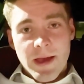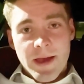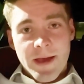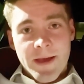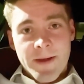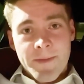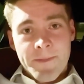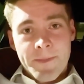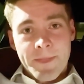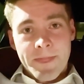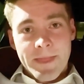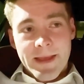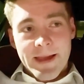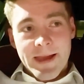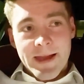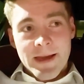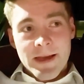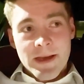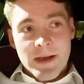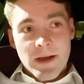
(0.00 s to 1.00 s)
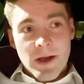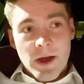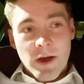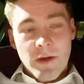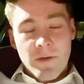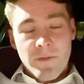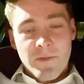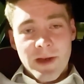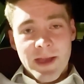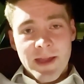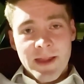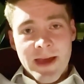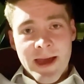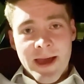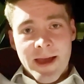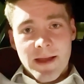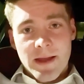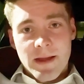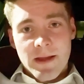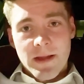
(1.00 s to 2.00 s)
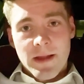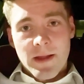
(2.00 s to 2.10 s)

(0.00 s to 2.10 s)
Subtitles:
And hopefully that